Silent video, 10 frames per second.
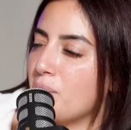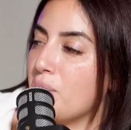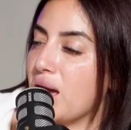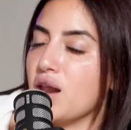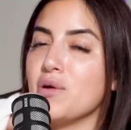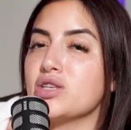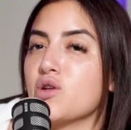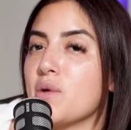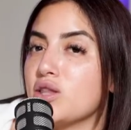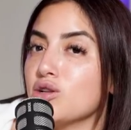But anyways,
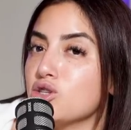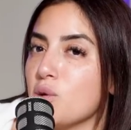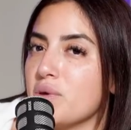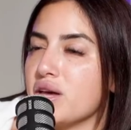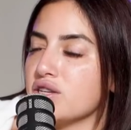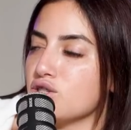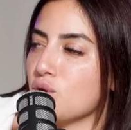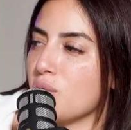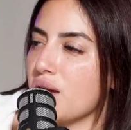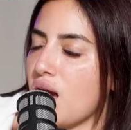when Mando told me that
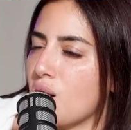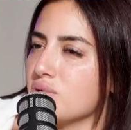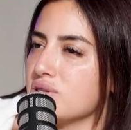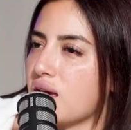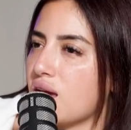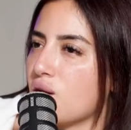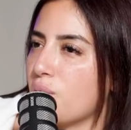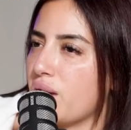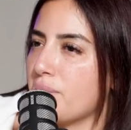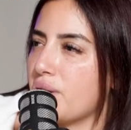story, I was like,
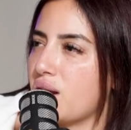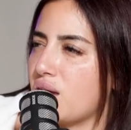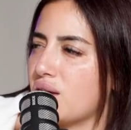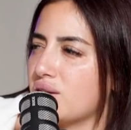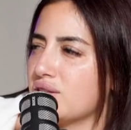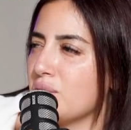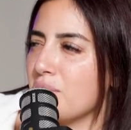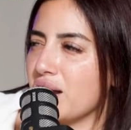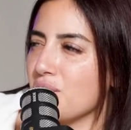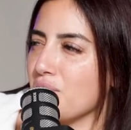wait a minute.
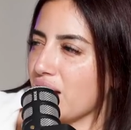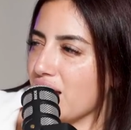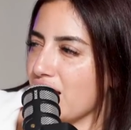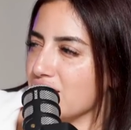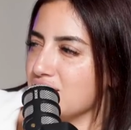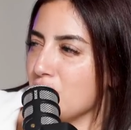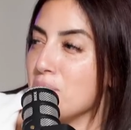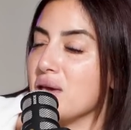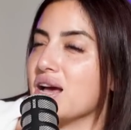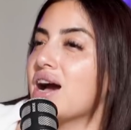Somebody recognized it
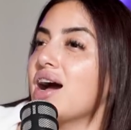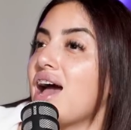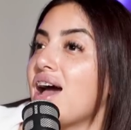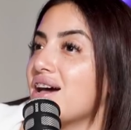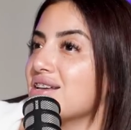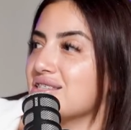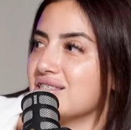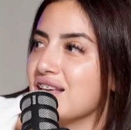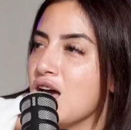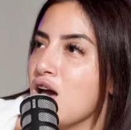
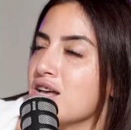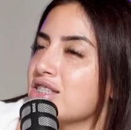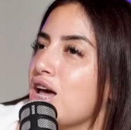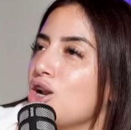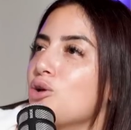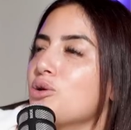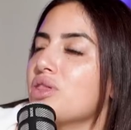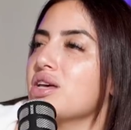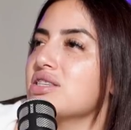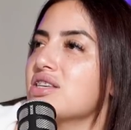because Salud
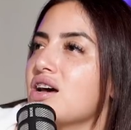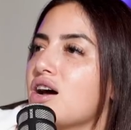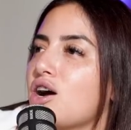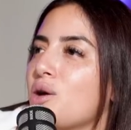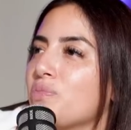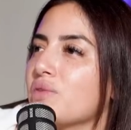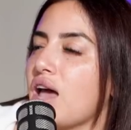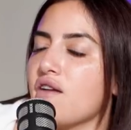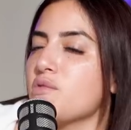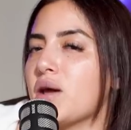is
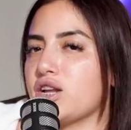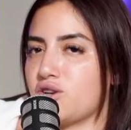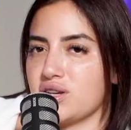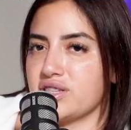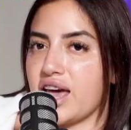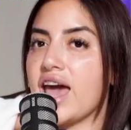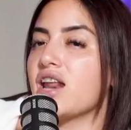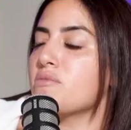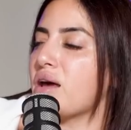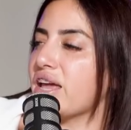everybody drinks it.
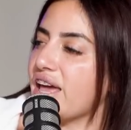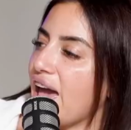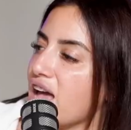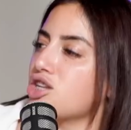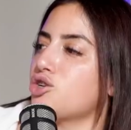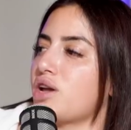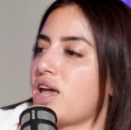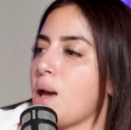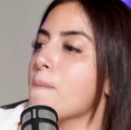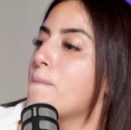Anybody can
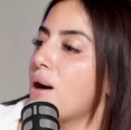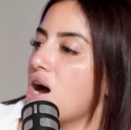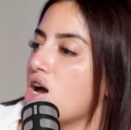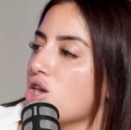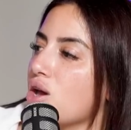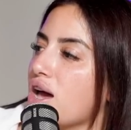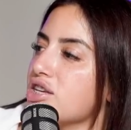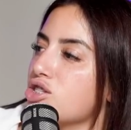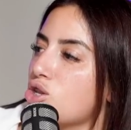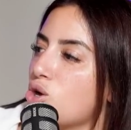drink it. But you
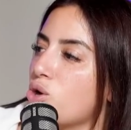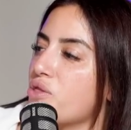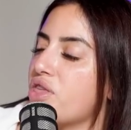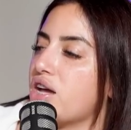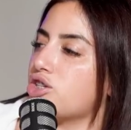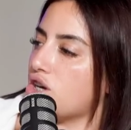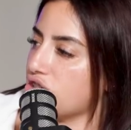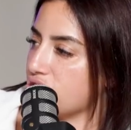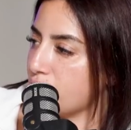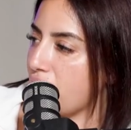guys know that
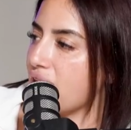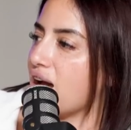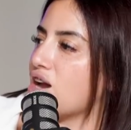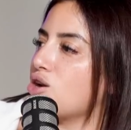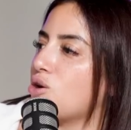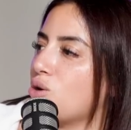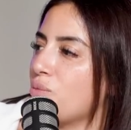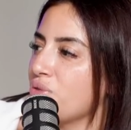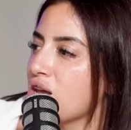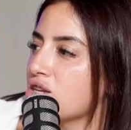Josh is Mexicano.
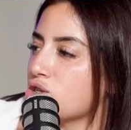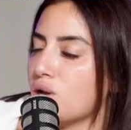So